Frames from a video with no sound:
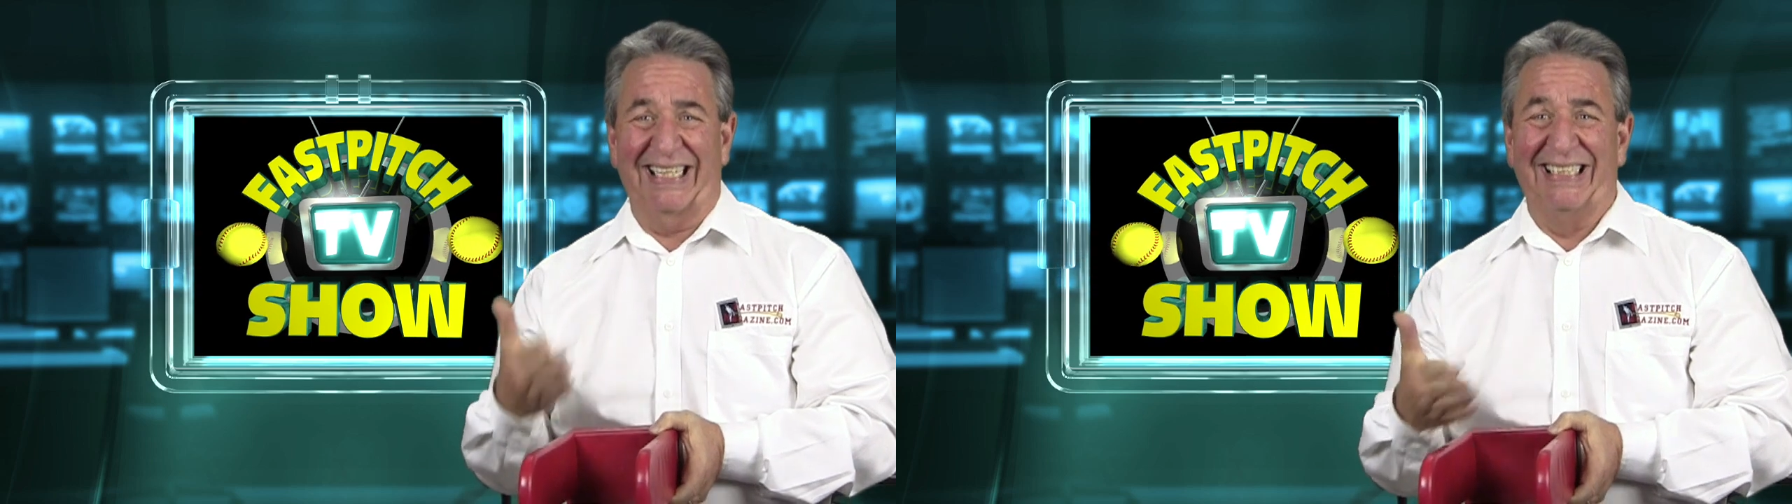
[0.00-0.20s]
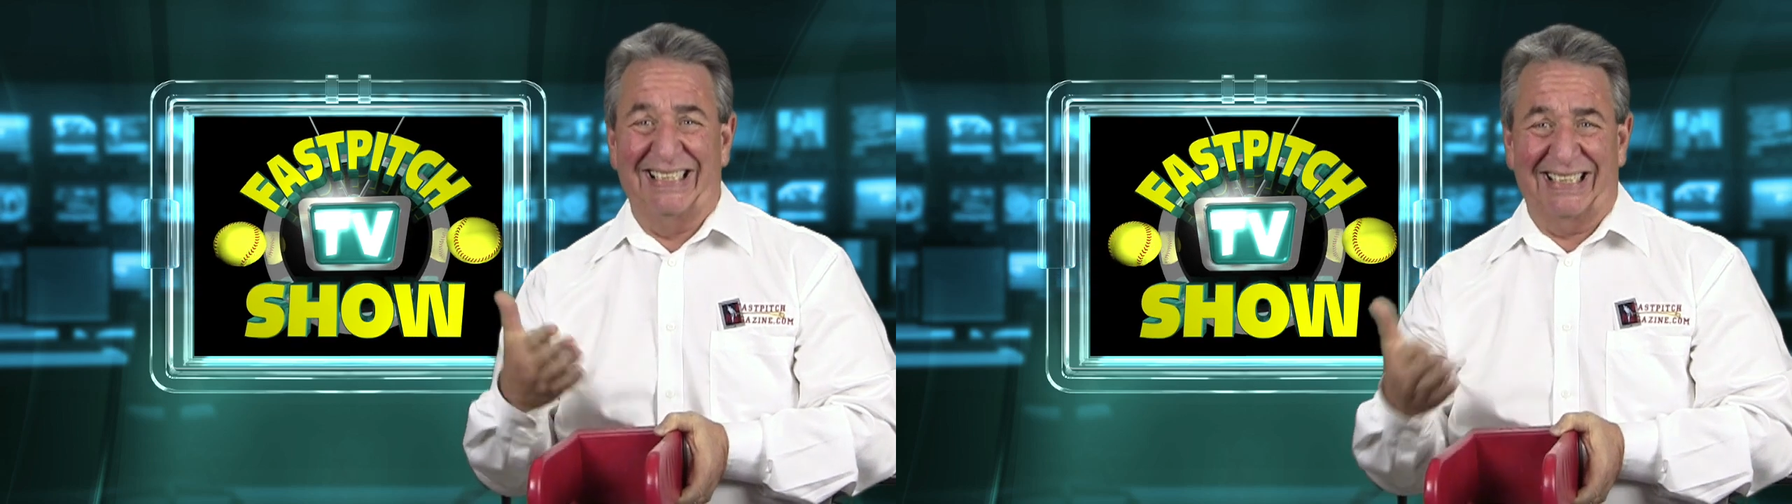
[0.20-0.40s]

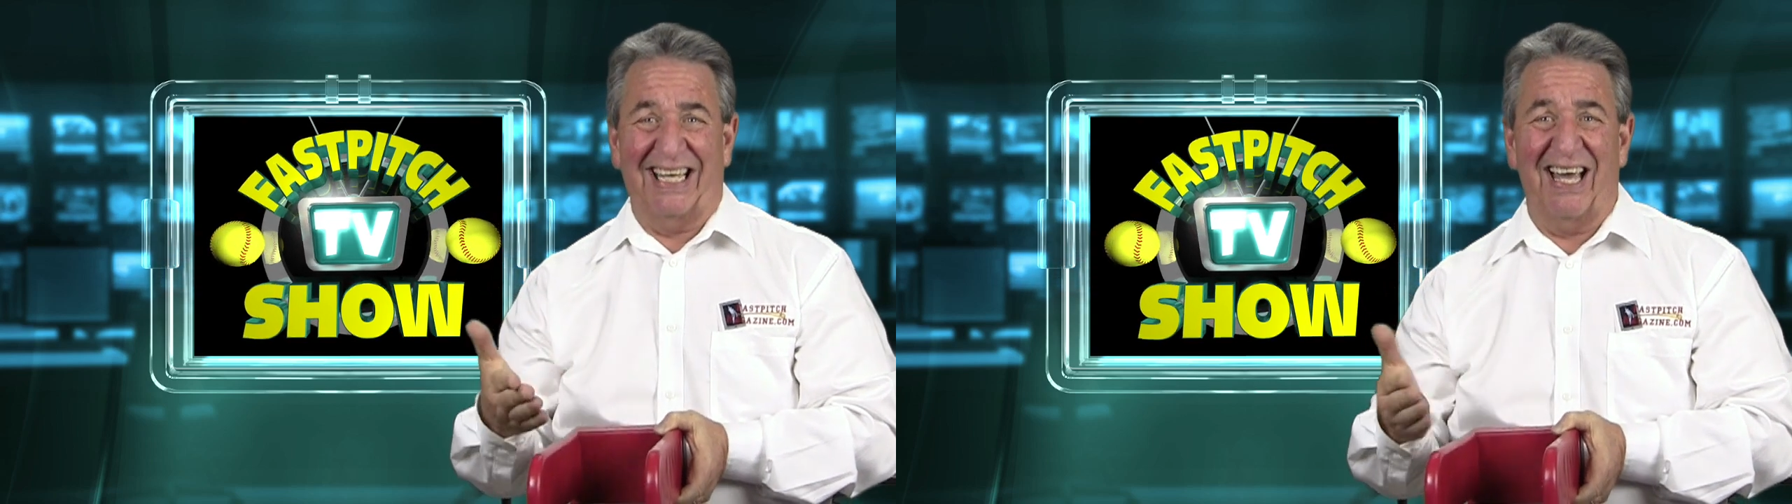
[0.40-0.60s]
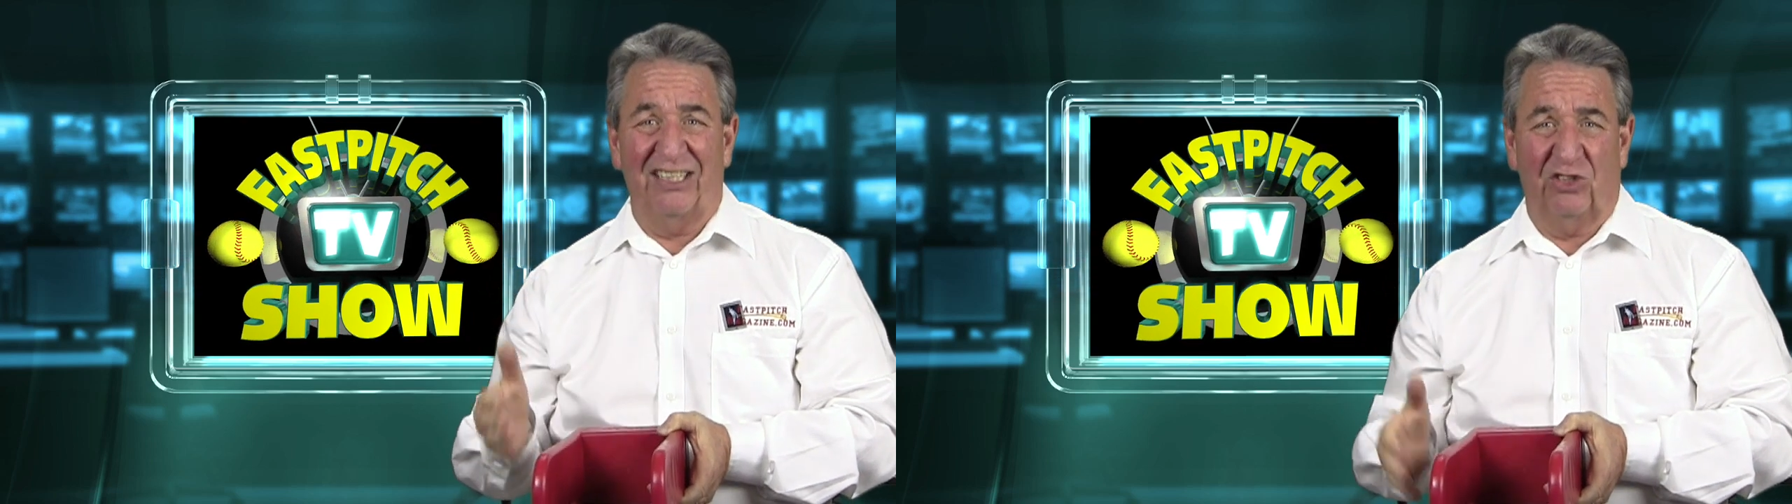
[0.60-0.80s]

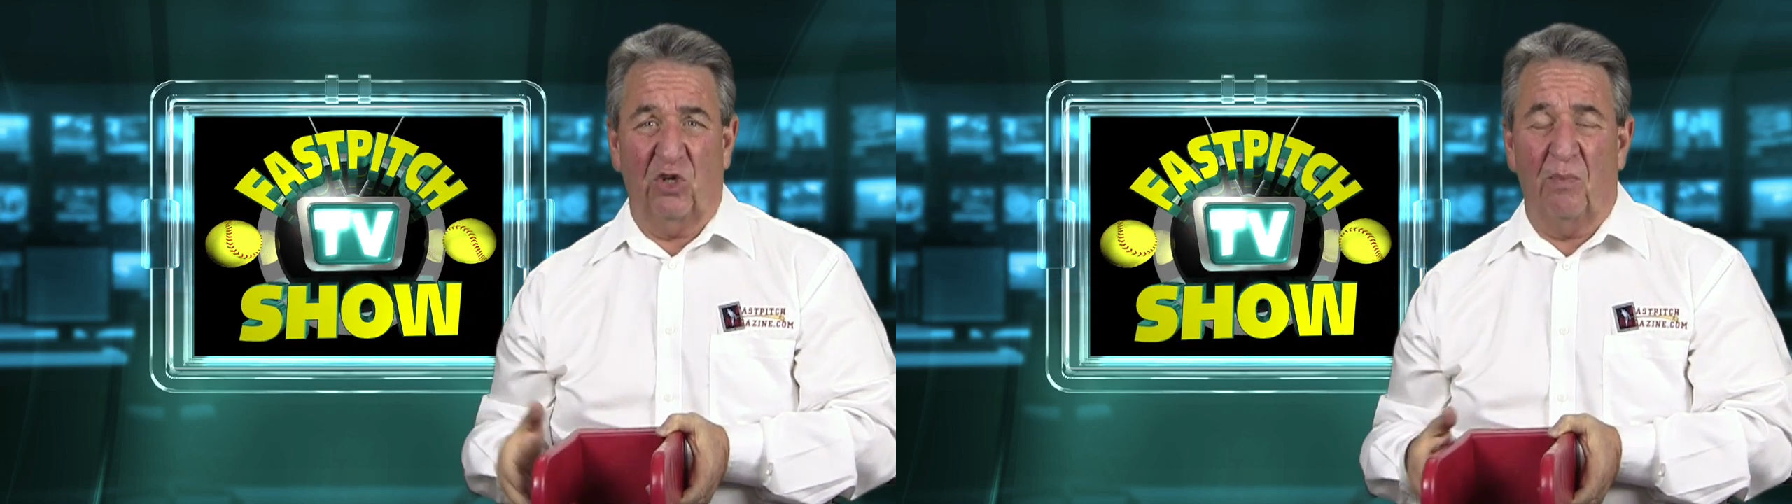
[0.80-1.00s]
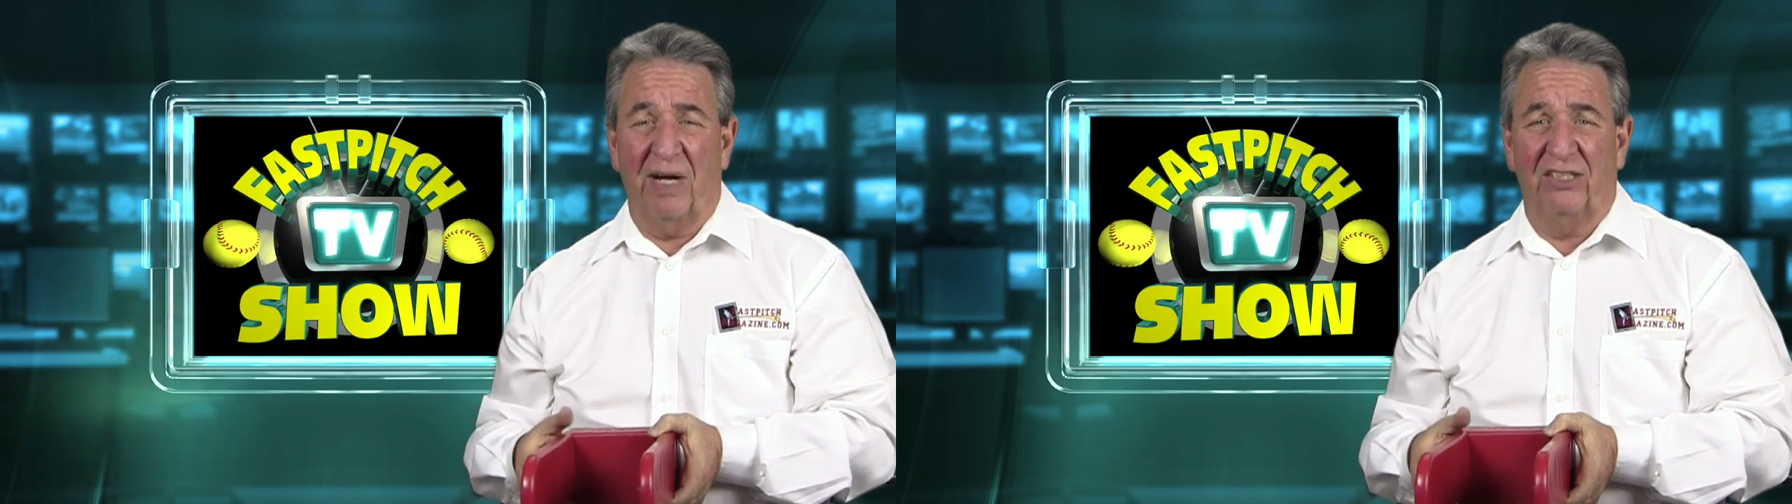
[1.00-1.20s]
inside
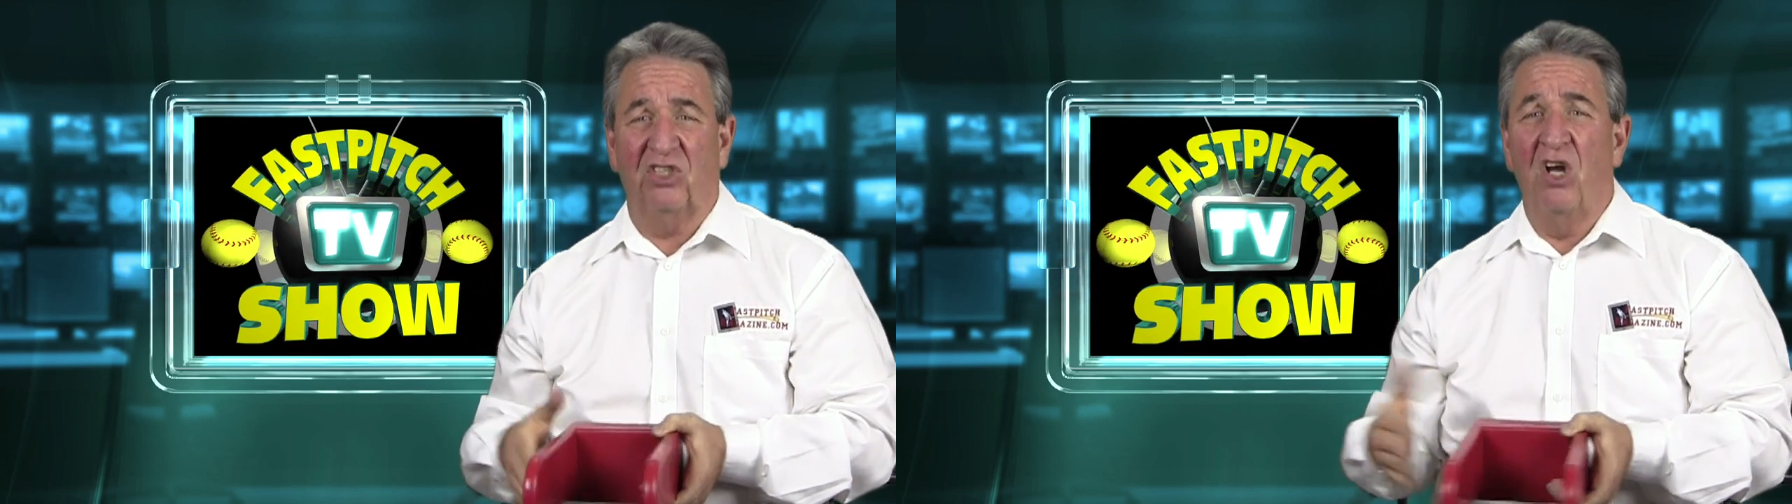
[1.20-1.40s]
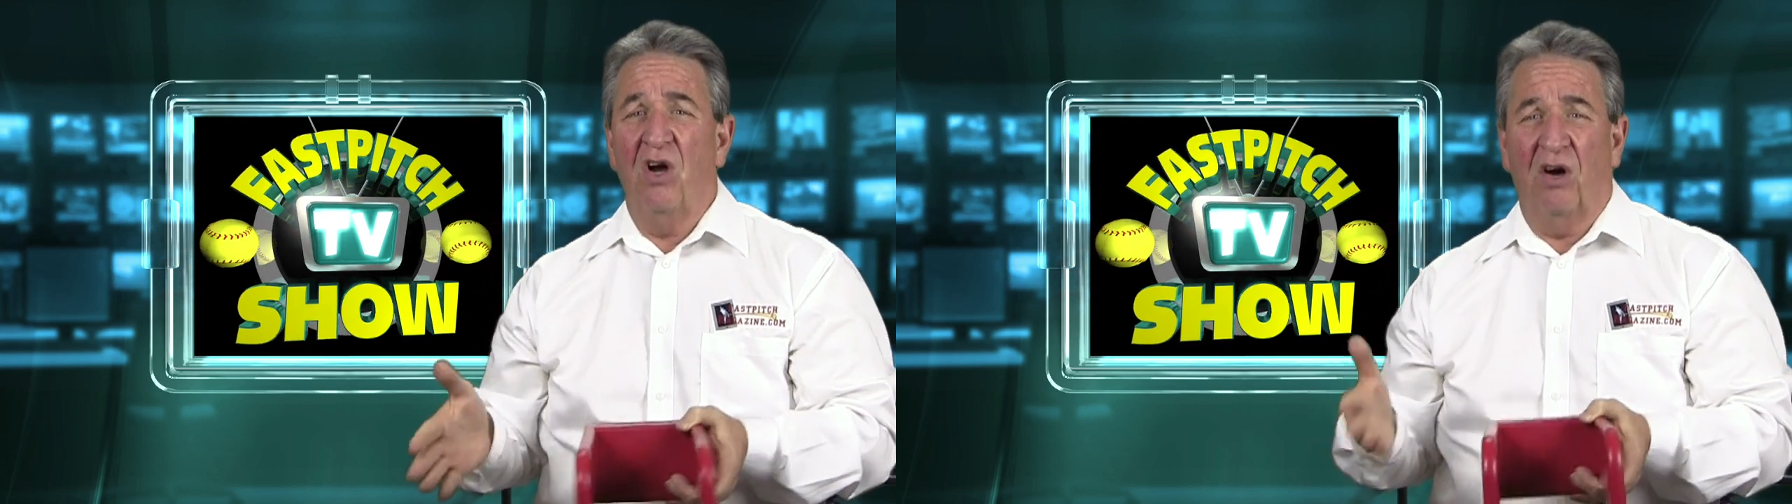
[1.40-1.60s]
so much